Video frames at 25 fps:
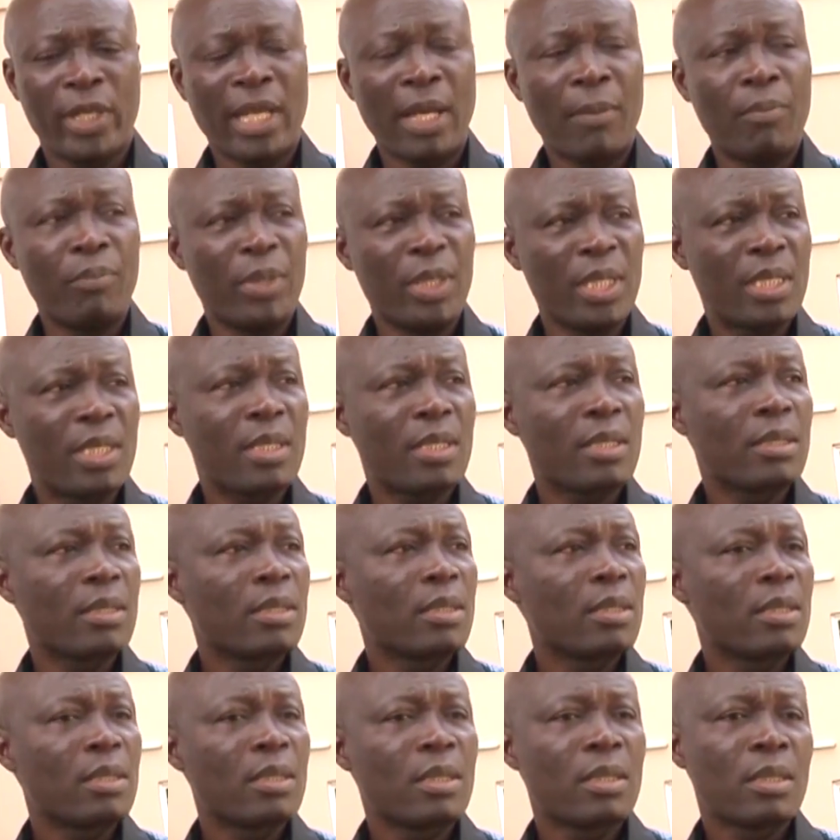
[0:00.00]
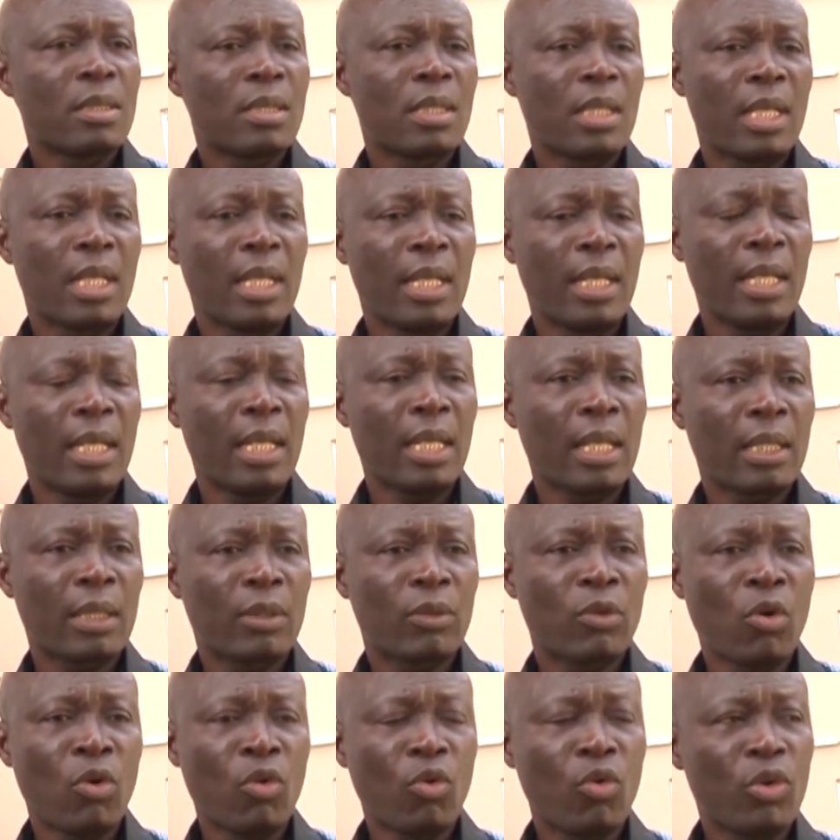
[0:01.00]
can beat uh,
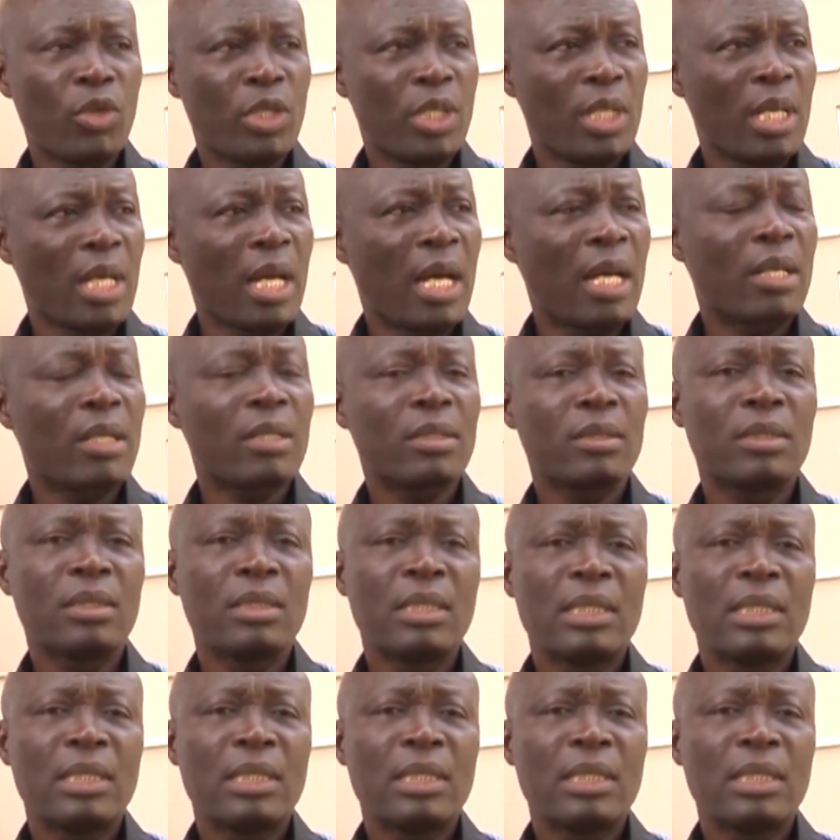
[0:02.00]
Congo DR.